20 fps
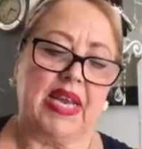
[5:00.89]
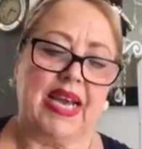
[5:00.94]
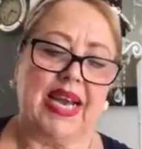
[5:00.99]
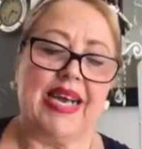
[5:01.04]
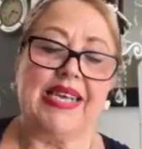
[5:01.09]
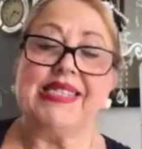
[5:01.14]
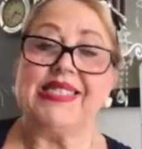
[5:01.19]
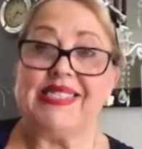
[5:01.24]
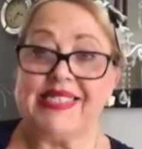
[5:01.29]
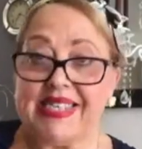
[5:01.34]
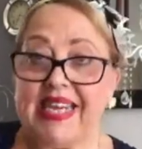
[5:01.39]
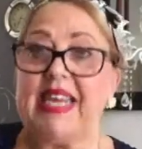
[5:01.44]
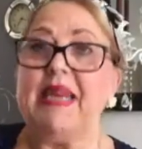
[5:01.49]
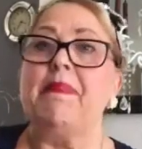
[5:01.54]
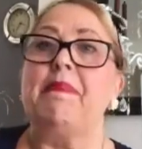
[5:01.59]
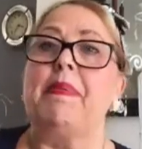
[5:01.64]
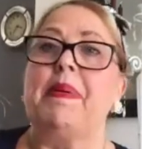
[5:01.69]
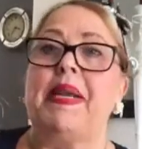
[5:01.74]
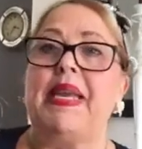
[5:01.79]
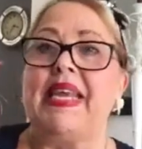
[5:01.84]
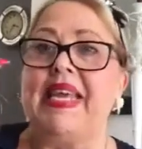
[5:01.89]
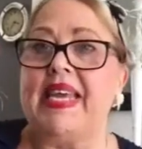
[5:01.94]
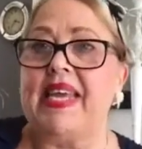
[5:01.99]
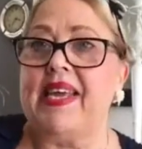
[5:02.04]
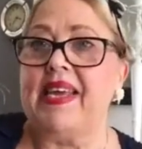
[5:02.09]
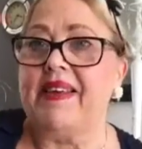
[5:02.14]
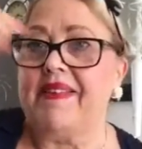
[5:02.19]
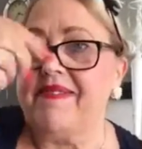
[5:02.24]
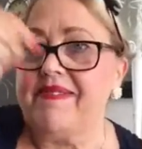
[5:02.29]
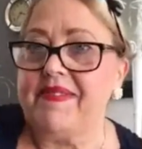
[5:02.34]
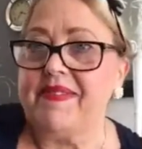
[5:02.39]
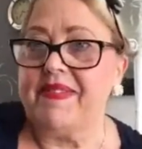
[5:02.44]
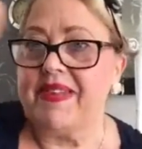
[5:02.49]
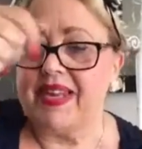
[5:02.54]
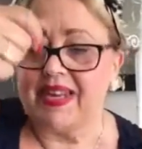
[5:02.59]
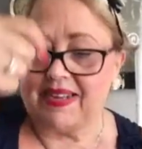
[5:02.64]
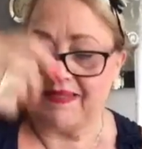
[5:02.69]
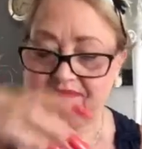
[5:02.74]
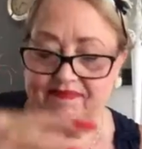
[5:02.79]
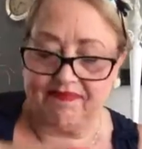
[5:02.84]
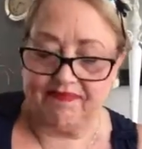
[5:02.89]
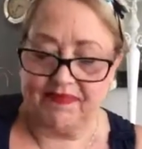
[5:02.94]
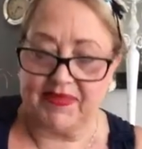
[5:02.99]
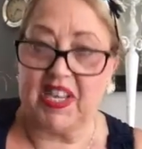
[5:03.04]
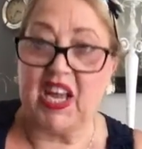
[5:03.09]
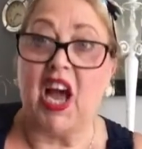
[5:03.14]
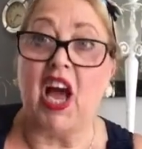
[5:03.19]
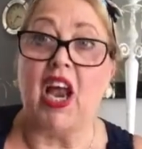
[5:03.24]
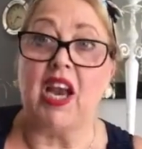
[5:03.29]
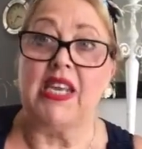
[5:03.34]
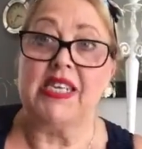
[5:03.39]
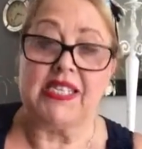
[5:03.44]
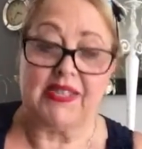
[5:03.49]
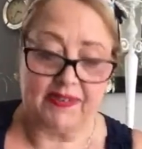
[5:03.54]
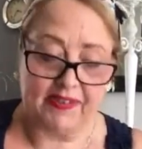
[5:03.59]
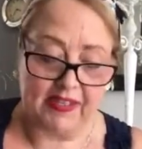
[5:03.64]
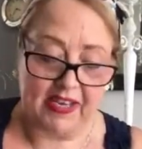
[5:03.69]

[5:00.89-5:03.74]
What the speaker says: as deeply coloured,